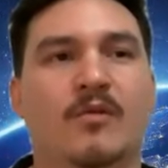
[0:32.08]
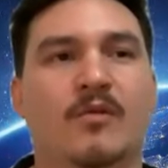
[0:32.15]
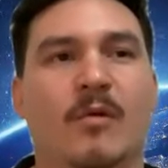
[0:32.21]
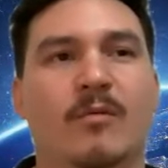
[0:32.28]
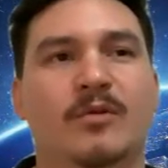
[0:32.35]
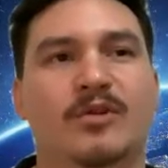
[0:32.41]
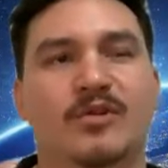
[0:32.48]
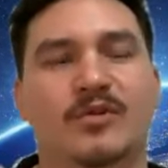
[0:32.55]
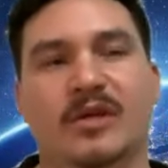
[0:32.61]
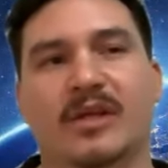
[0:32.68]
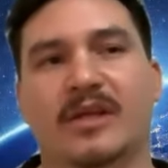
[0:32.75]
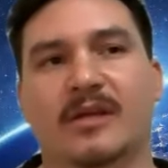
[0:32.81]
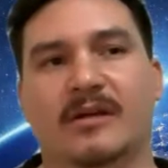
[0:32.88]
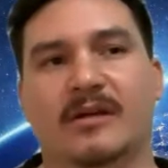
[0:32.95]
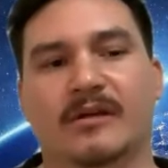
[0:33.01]
What we're doing
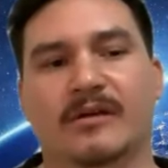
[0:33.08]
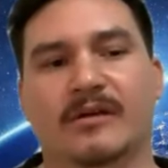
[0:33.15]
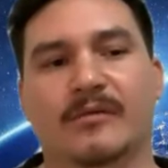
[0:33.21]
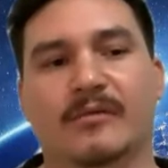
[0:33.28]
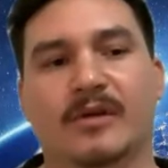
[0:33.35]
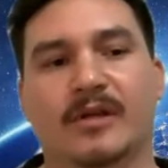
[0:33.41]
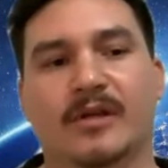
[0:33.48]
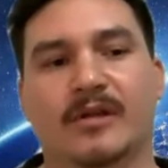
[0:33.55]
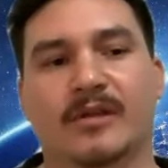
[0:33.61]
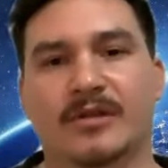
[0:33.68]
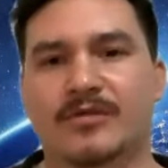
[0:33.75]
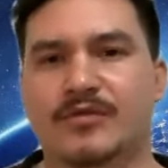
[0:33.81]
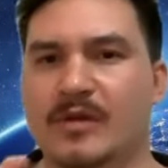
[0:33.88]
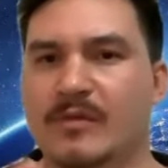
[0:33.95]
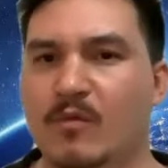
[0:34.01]
here with the
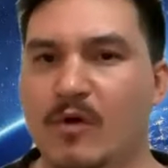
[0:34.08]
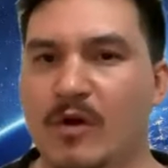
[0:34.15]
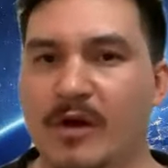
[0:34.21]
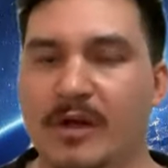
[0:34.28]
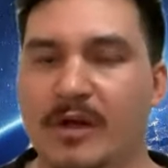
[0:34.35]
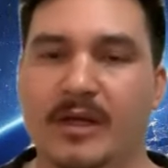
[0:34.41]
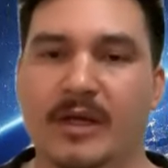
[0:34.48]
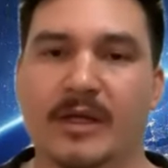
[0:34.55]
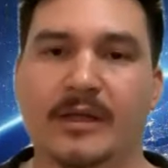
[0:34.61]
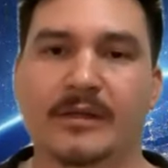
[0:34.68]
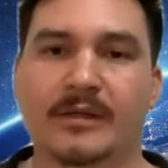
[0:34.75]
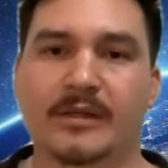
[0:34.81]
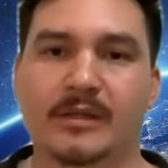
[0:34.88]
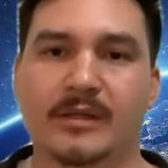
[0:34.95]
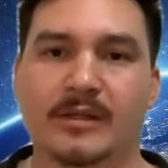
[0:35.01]
dream work
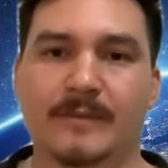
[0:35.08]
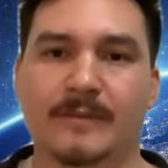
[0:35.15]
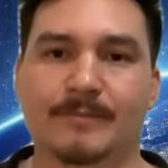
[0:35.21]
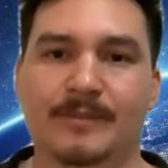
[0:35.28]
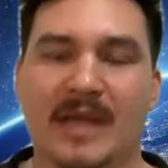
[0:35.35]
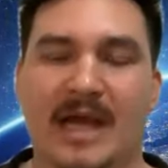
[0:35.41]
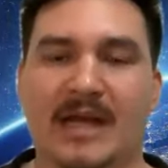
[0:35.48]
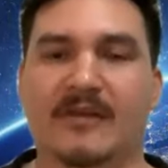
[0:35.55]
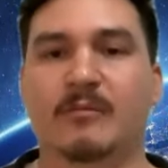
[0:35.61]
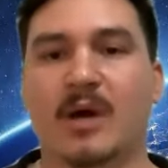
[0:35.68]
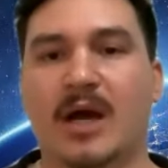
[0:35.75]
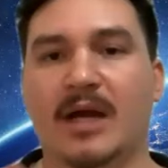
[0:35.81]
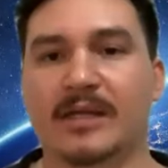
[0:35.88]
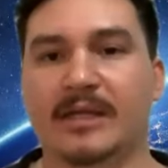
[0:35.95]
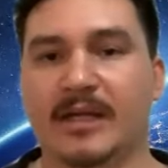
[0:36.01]
and the
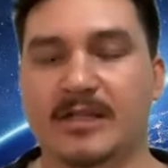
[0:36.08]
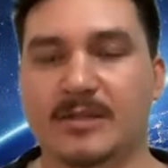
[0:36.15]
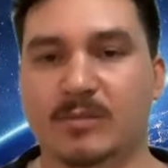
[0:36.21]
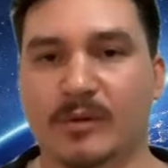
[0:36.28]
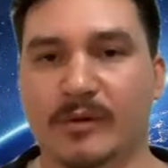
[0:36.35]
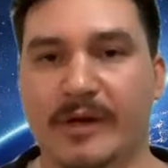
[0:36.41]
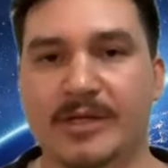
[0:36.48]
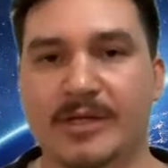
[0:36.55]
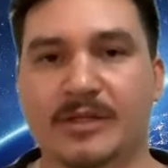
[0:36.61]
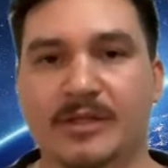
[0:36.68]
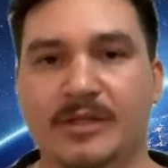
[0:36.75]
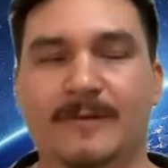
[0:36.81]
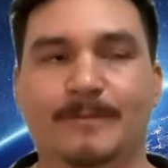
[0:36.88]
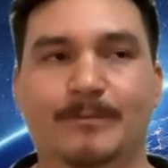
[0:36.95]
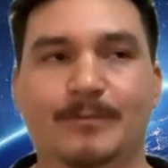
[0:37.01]
out-of-body
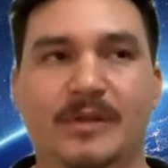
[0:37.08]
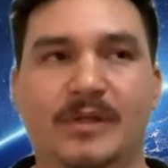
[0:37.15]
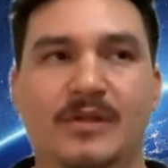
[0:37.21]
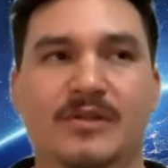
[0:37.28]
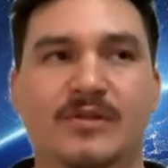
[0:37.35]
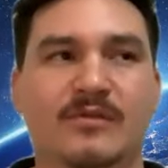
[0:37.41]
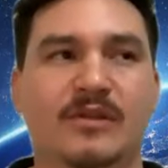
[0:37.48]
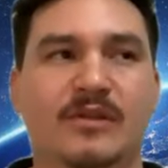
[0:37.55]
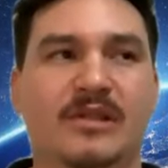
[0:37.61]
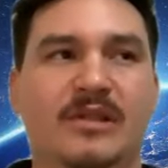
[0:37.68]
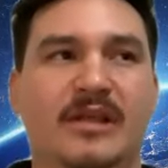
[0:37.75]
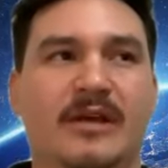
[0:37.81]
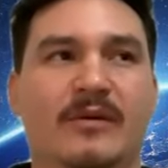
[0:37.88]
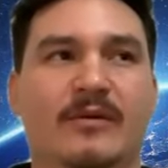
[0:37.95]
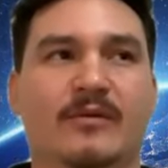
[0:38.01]
exploration is really
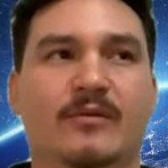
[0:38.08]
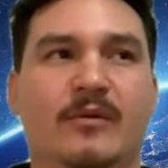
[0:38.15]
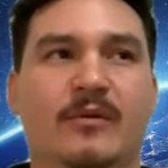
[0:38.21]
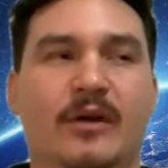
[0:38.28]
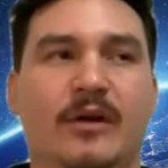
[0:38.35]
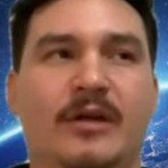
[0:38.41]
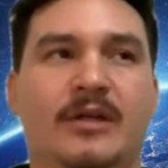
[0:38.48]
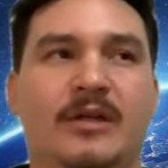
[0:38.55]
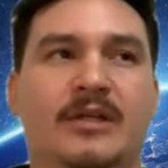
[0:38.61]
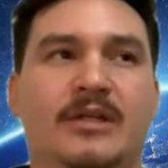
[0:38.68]
that we're